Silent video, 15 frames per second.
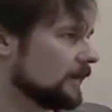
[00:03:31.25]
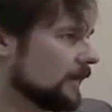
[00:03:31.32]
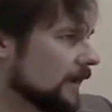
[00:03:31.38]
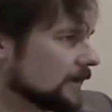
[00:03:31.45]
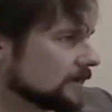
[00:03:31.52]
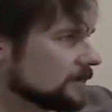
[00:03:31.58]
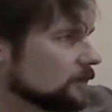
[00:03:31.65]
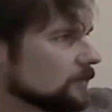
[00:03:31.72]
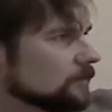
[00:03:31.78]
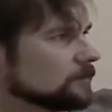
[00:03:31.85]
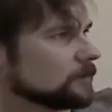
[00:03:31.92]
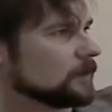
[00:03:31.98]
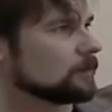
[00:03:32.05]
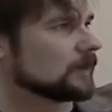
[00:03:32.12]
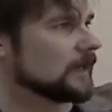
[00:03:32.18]
And
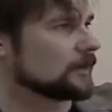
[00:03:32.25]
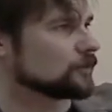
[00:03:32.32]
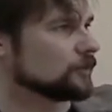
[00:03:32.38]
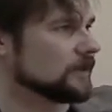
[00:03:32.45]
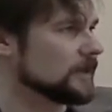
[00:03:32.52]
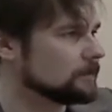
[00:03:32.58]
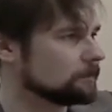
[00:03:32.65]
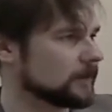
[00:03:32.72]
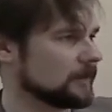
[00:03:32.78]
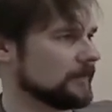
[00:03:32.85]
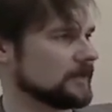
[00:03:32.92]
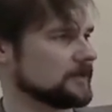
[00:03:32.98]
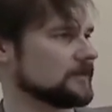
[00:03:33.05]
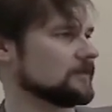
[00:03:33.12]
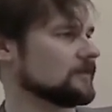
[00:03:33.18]
we would like to
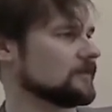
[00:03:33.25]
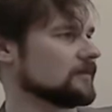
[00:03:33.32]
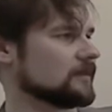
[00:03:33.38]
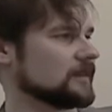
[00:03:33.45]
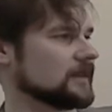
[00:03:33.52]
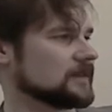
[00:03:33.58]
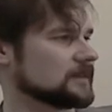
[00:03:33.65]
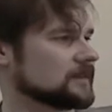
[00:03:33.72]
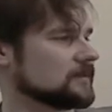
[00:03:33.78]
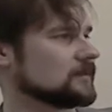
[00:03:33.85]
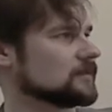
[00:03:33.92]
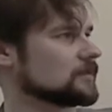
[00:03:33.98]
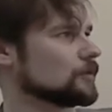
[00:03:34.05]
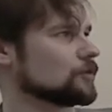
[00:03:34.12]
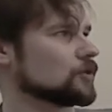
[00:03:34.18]
implement this
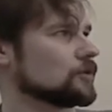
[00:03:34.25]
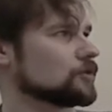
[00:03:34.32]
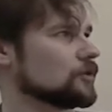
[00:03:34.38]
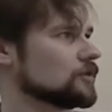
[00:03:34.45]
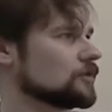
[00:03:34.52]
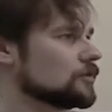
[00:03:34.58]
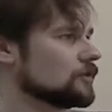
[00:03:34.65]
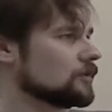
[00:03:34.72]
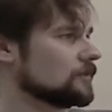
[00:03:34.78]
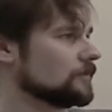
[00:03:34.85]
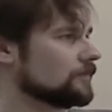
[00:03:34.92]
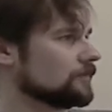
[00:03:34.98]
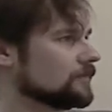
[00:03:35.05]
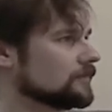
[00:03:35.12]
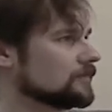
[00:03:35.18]
social choice
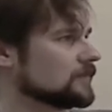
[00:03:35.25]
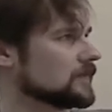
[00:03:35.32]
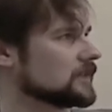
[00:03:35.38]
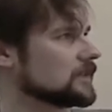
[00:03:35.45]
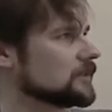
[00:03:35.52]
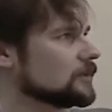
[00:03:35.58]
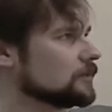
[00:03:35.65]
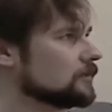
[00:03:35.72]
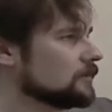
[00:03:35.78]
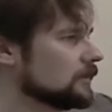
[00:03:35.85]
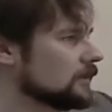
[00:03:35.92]
rule. So